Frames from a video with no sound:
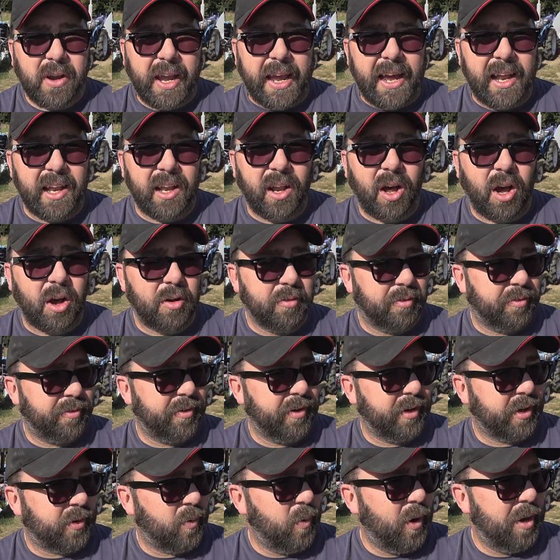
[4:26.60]
get a lot of
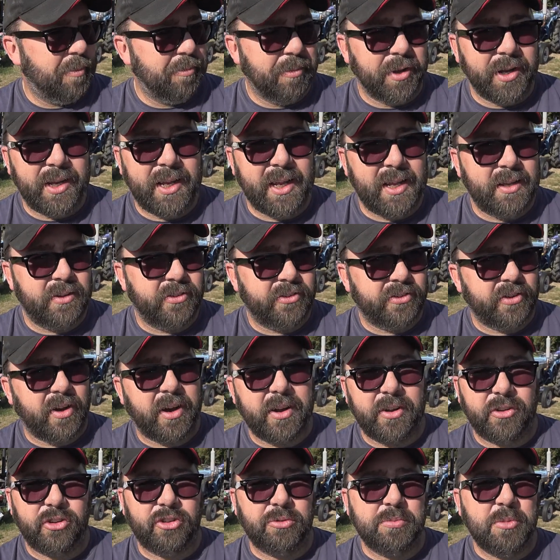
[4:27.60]
equipment
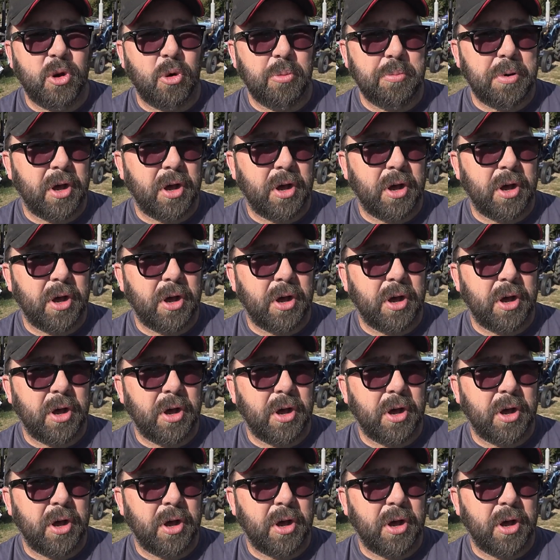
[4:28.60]
inside a small